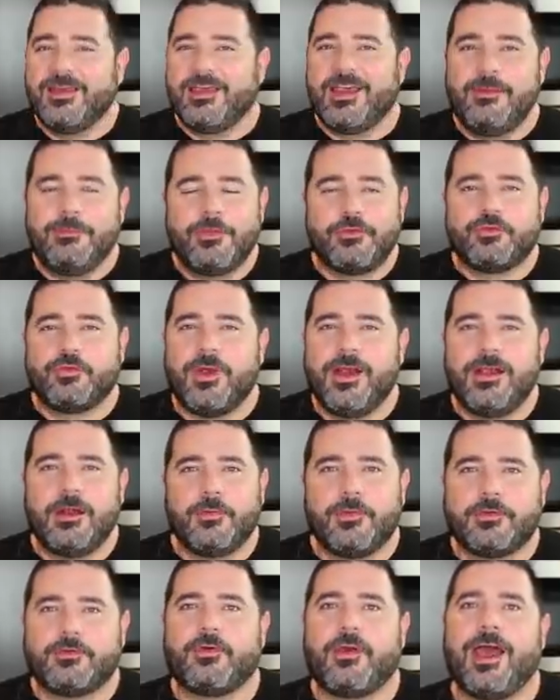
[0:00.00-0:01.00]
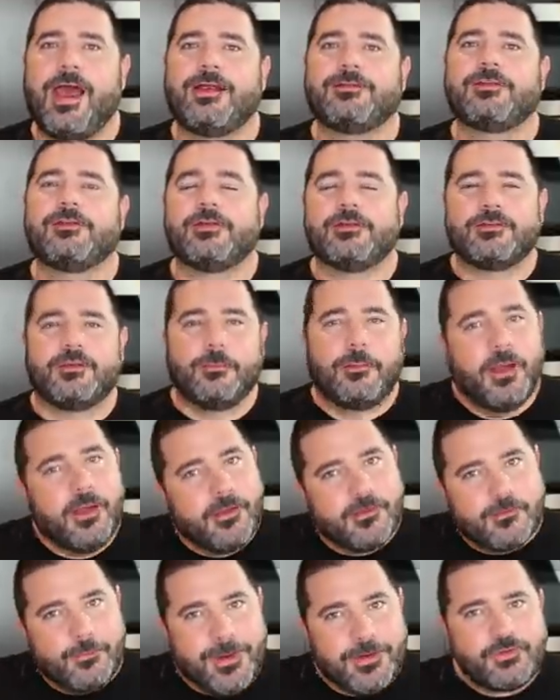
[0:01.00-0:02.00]
keep the train on the tracks and there's some
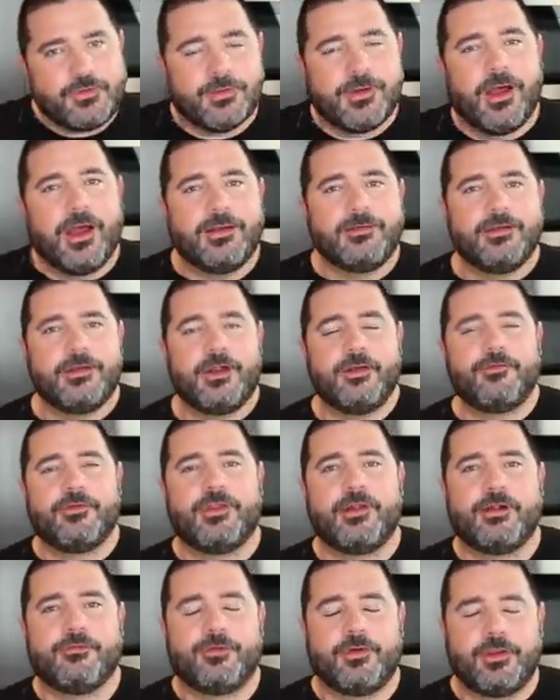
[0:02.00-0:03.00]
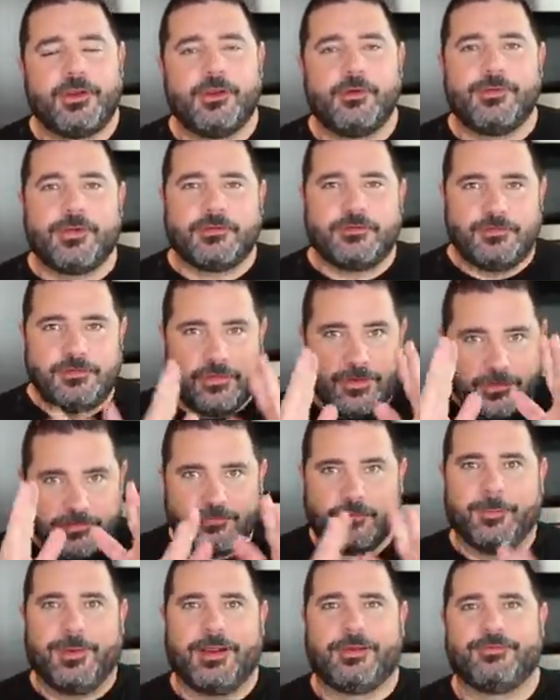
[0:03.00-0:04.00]
special content over there for you that's
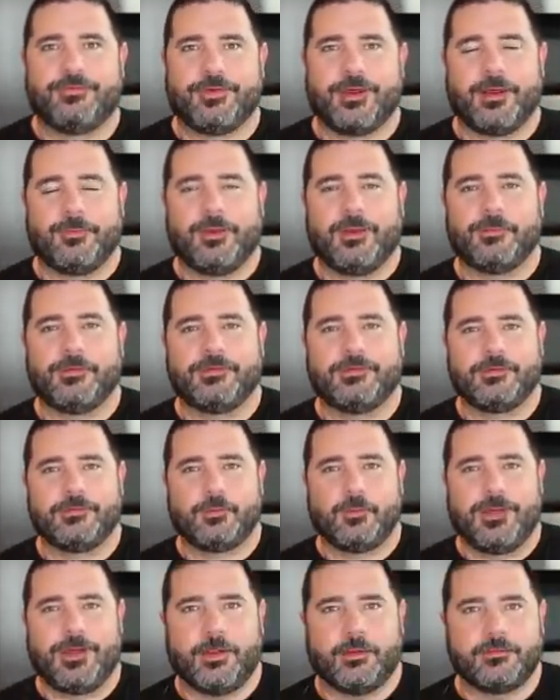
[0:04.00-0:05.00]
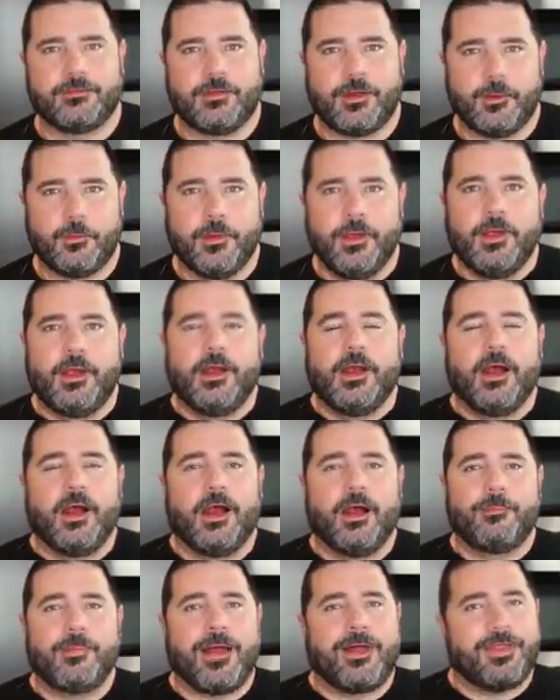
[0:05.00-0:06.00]
just for Patreon members as well. So
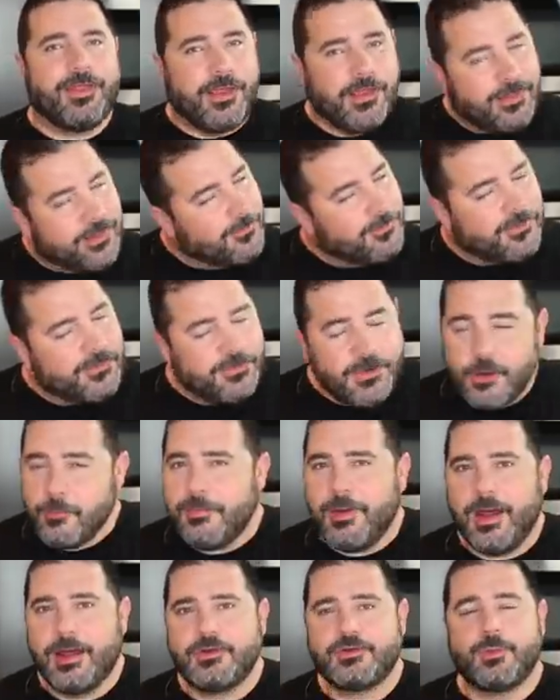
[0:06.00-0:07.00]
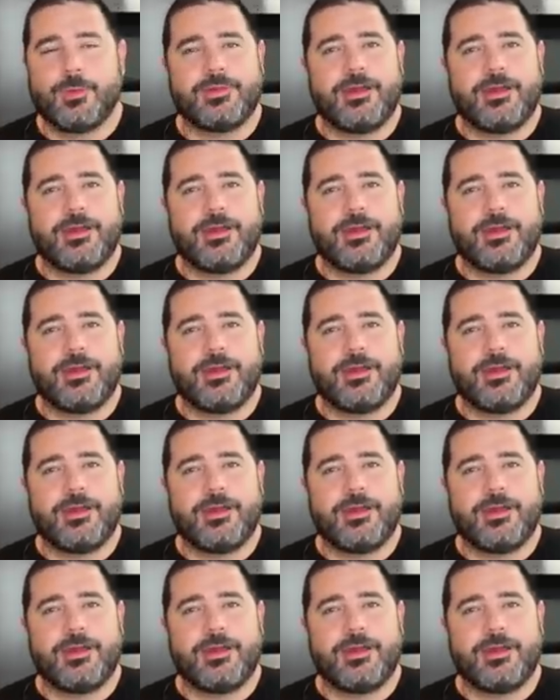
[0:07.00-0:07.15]
um, I thank them so much.